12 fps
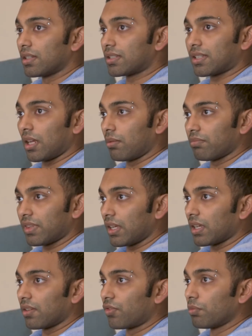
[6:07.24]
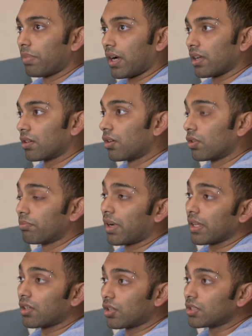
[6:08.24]
Same thing. If you buy, go and
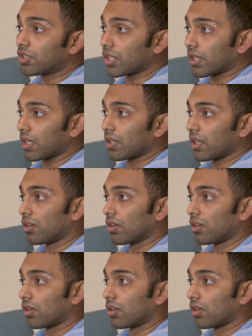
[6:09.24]
buy good chicken